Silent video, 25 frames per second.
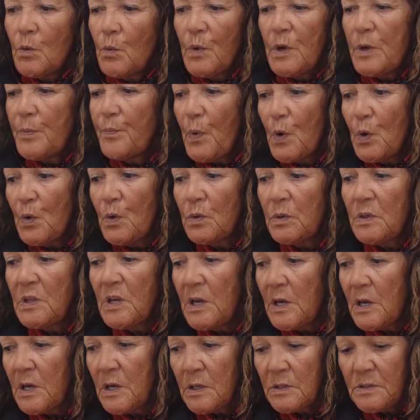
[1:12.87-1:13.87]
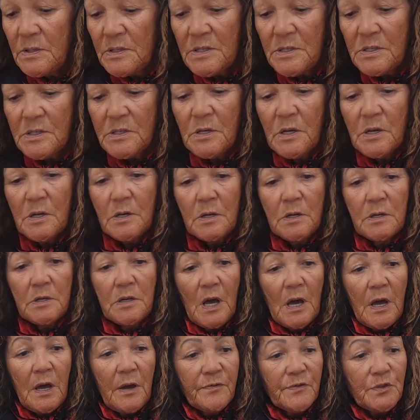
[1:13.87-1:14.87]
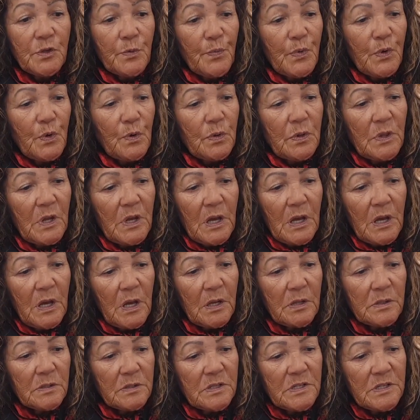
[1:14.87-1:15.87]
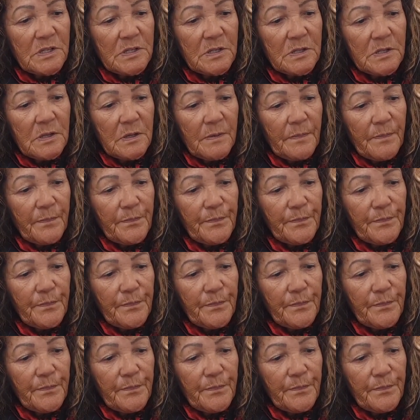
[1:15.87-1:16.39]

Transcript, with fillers: We burn the ends. You have to burn the ends.